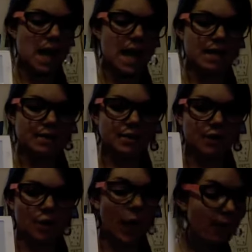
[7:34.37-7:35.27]
And
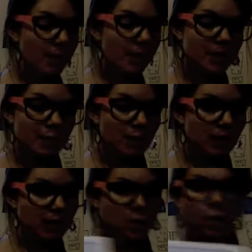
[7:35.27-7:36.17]
so I remember this one
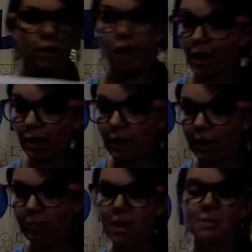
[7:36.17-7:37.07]
because the word
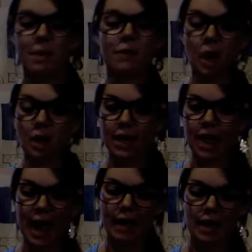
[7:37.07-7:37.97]
cardioid reminds me of
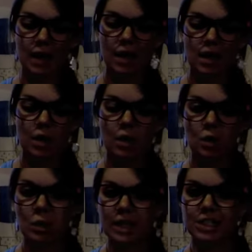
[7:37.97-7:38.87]
cardiac,
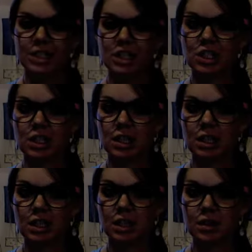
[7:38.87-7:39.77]
which
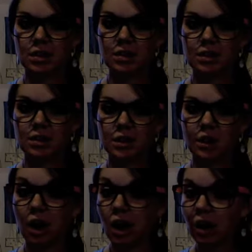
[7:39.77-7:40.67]
is your
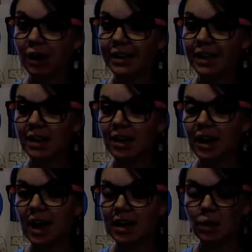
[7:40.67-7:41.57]
heart,
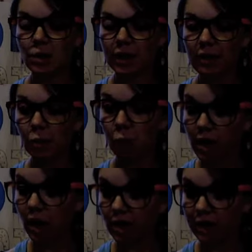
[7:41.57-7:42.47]
and you only have
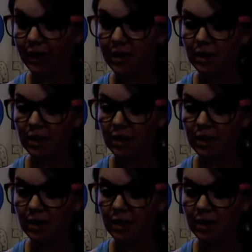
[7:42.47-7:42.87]
one heart,